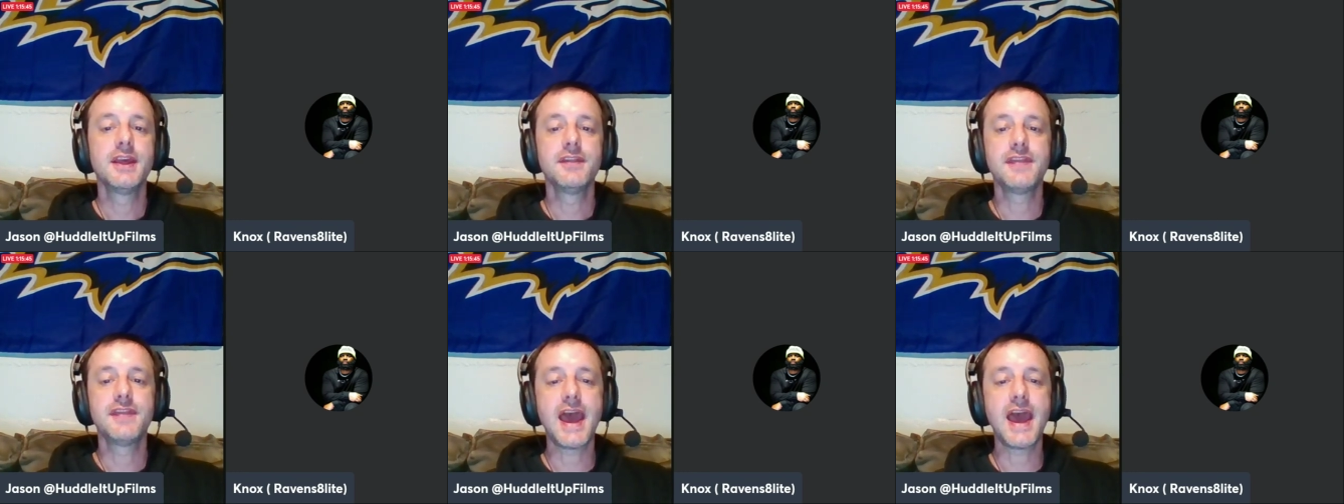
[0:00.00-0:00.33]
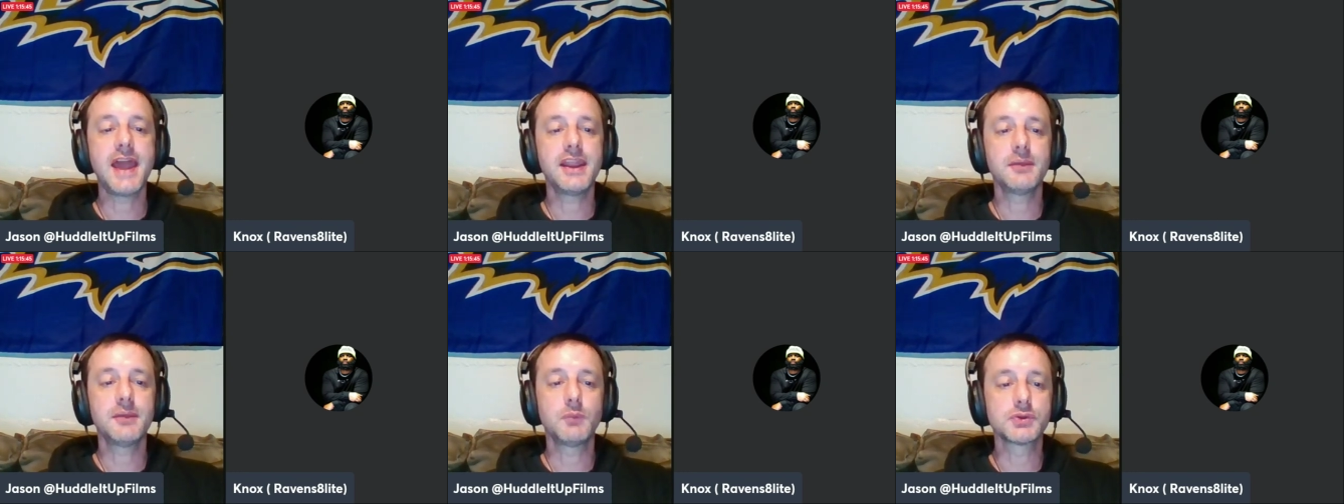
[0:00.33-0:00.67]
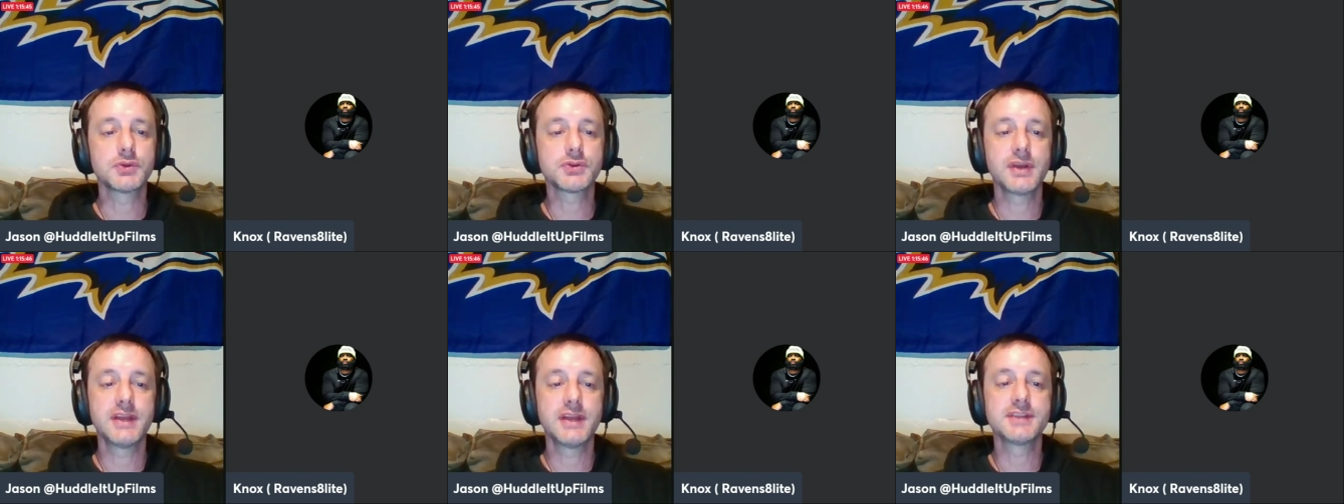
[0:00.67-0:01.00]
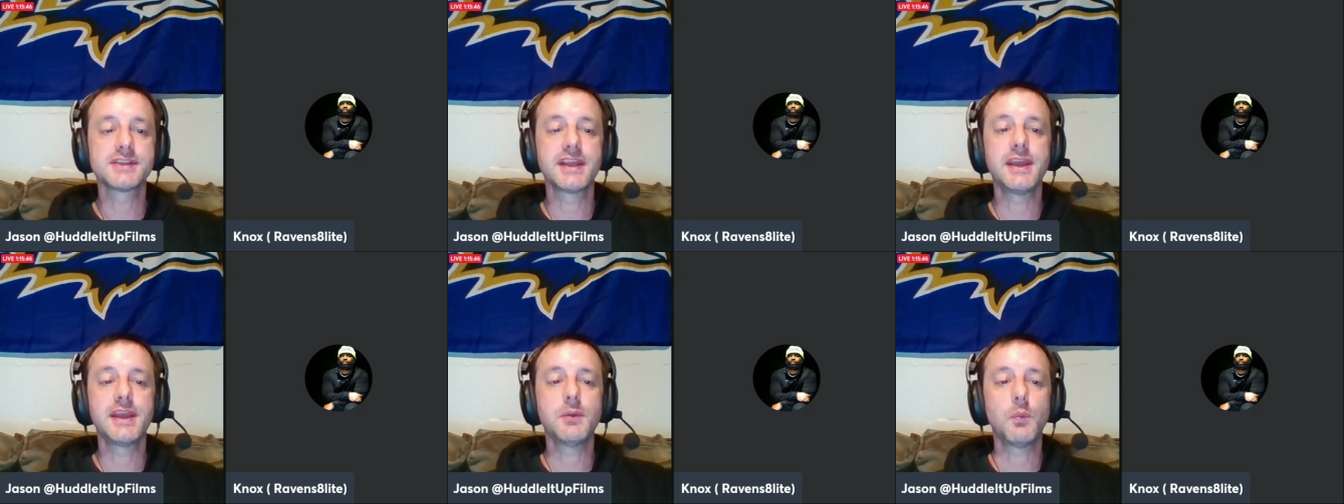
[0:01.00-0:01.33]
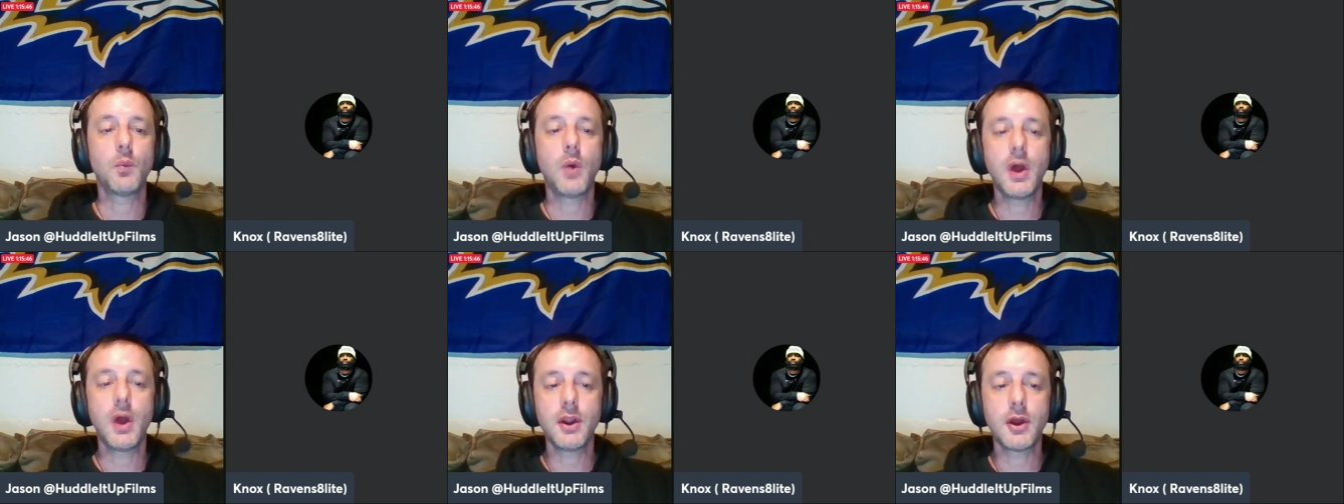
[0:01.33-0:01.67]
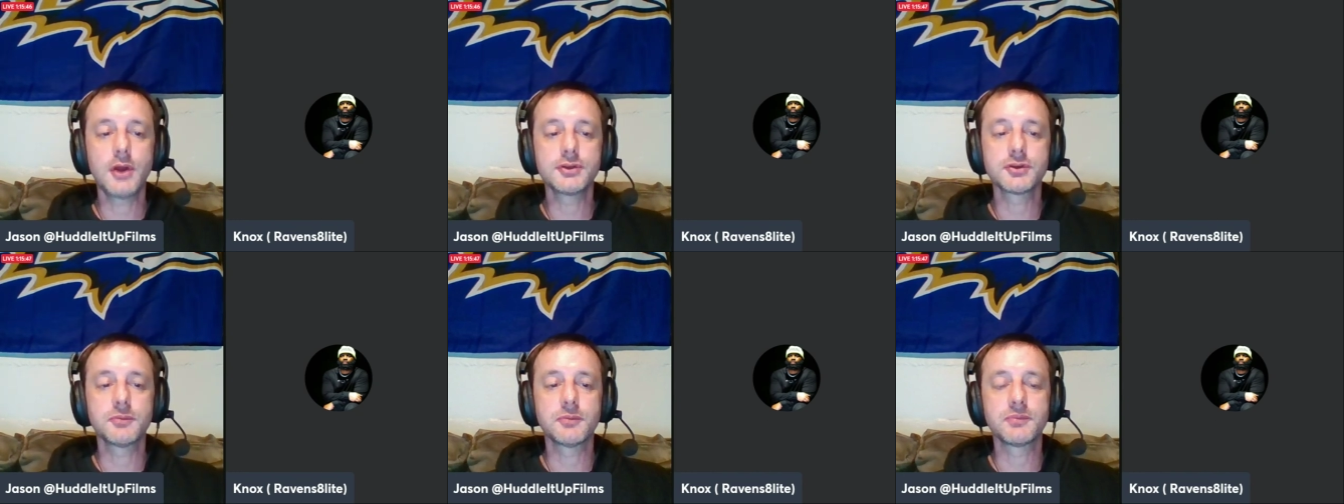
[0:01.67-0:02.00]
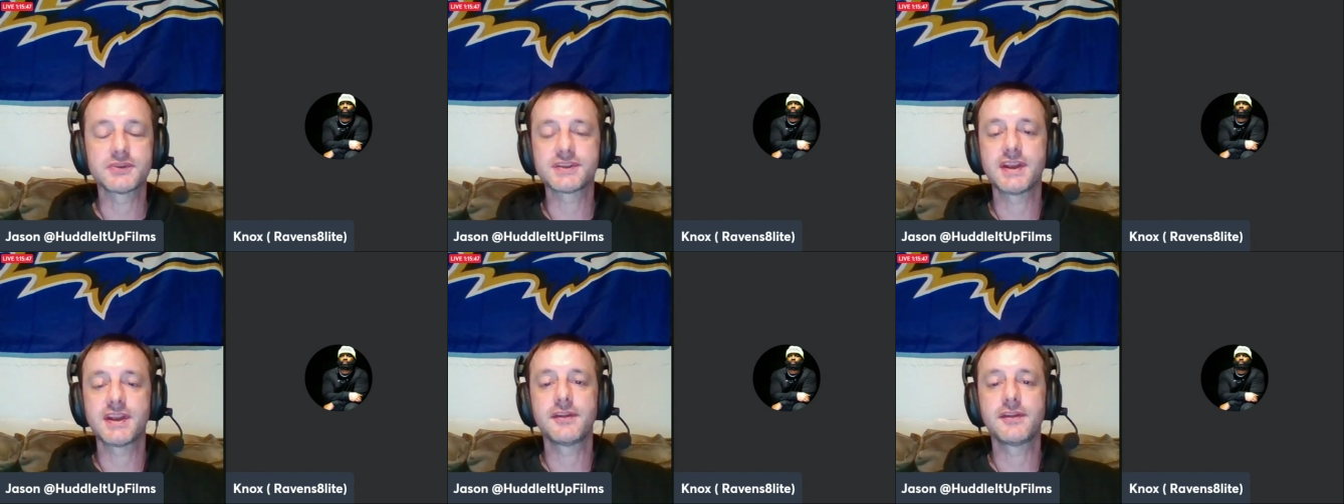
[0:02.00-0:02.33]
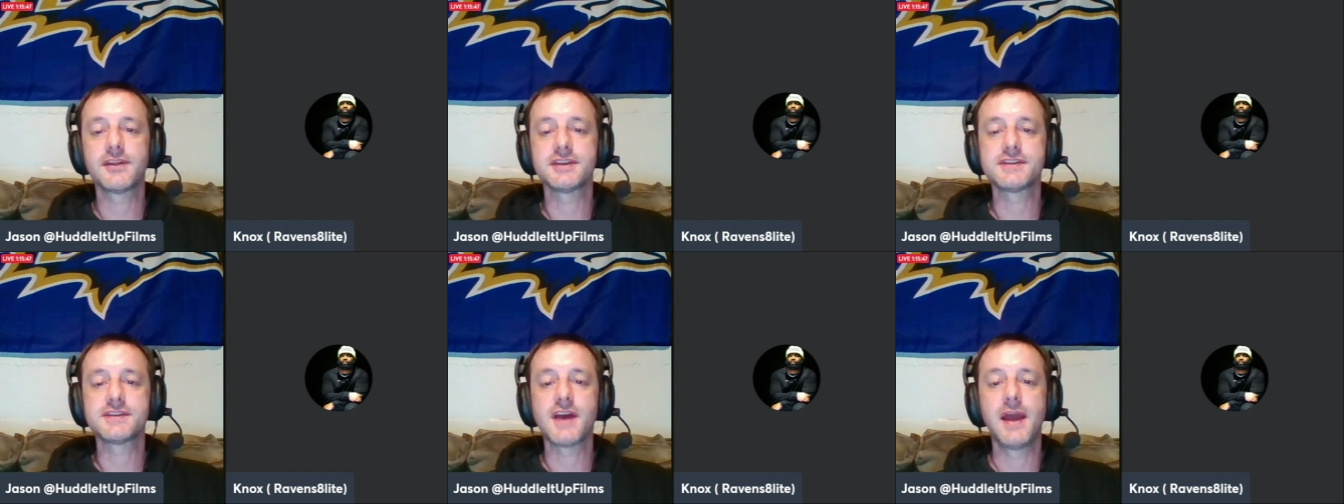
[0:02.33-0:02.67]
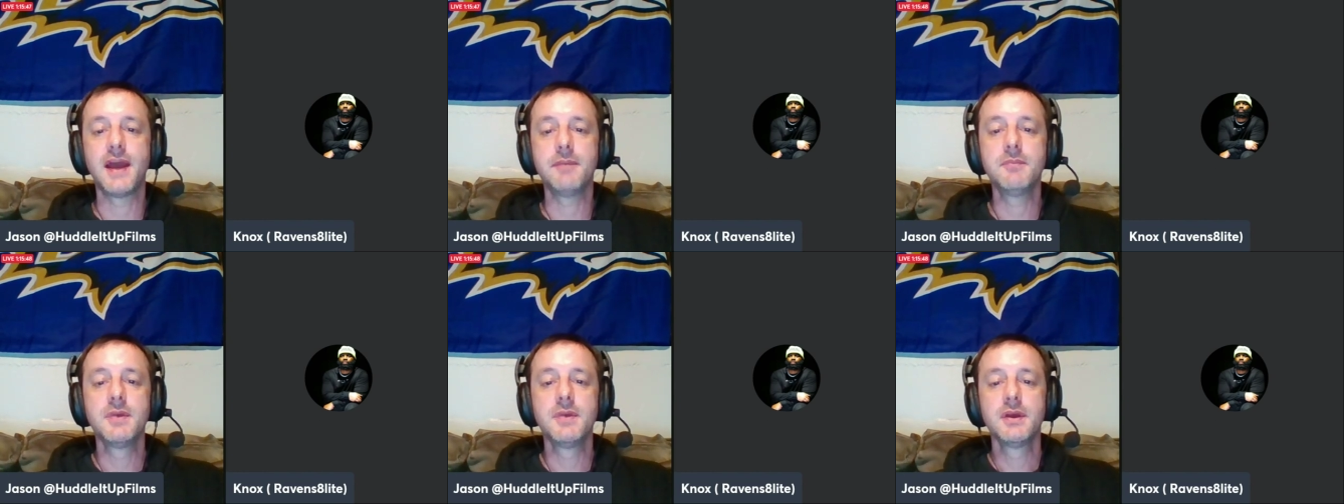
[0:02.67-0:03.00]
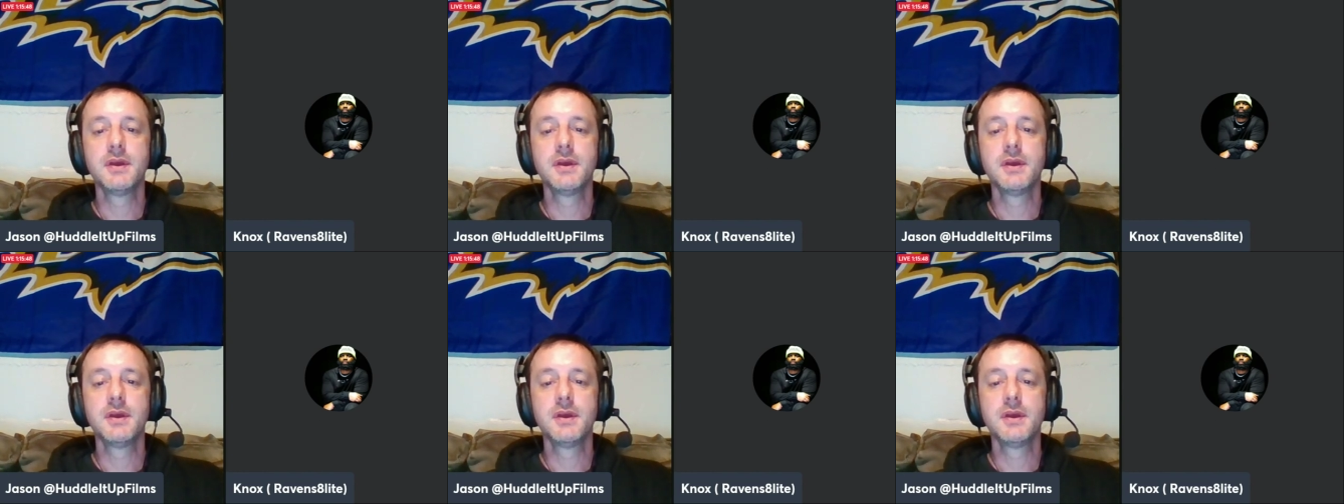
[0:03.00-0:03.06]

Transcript: that will translate 100% of the time